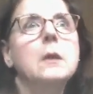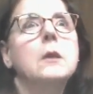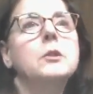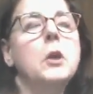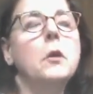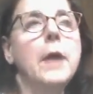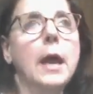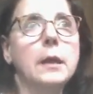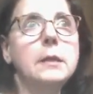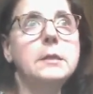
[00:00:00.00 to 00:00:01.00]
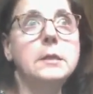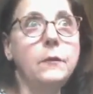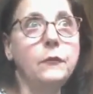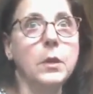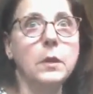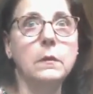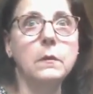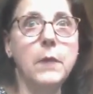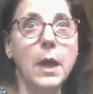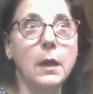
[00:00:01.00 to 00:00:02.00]
So that is
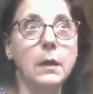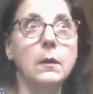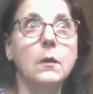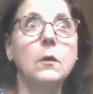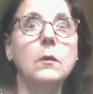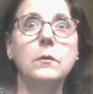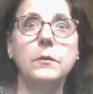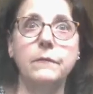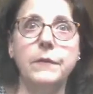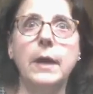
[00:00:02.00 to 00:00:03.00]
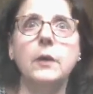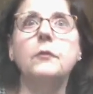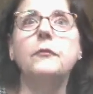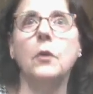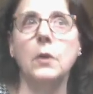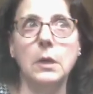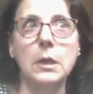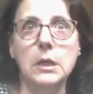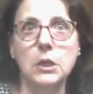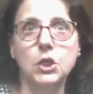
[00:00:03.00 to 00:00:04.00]
different than the value for
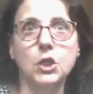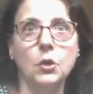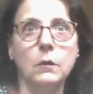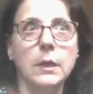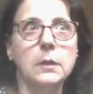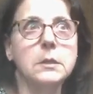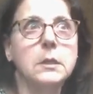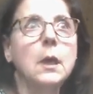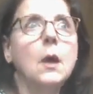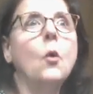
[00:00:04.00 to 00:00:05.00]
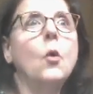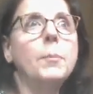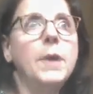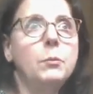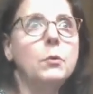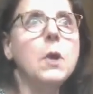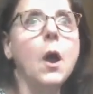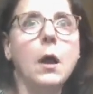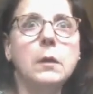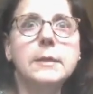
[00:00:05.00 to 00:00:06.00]
an insurance. Or people
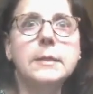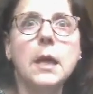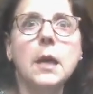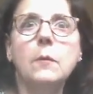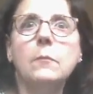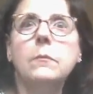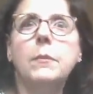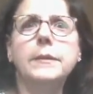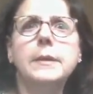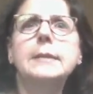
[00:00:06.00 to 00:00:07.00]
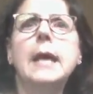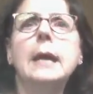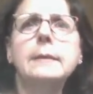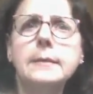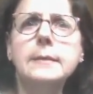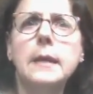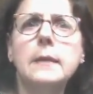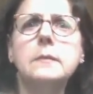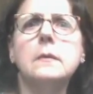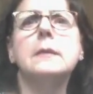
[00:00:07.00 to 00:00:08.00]
call and say, but the tax
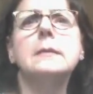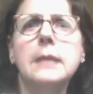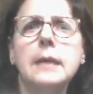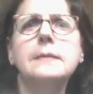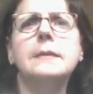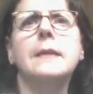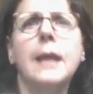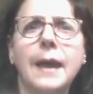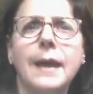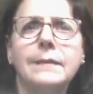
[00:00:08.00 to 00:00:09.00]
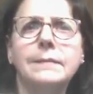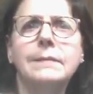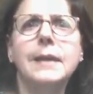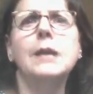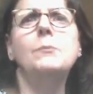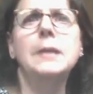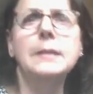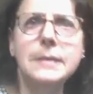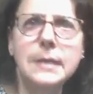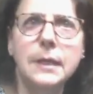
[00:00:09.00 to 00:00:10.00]
assessor assessed it at
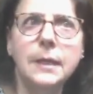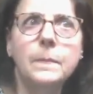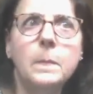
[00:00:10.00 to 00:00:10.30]
ABC.